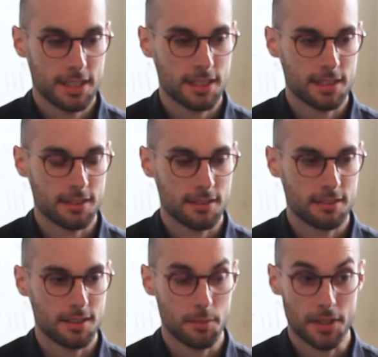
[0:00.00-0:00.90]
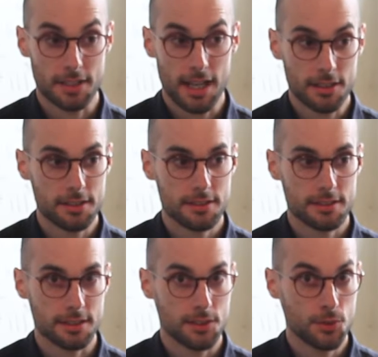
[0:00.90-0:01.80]
thinking about art
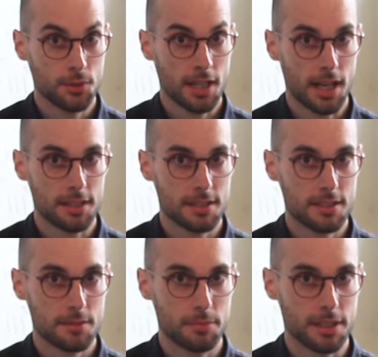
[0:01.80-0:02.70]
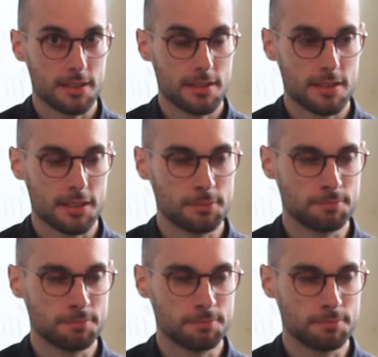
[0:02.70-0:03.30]
and doing art, but